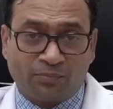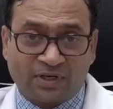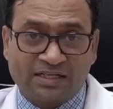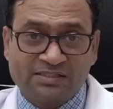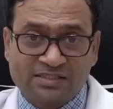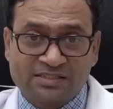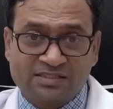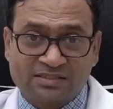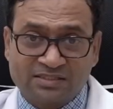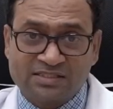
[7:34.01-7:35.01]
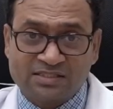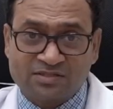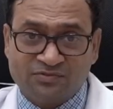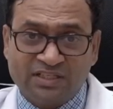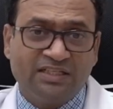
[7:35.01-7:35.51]
Parkinson's disease is
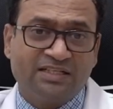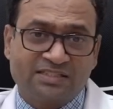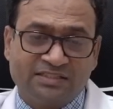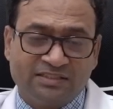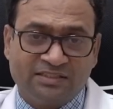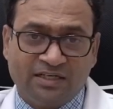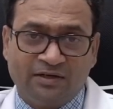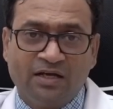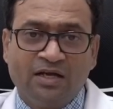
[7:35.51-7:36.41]
very less in India.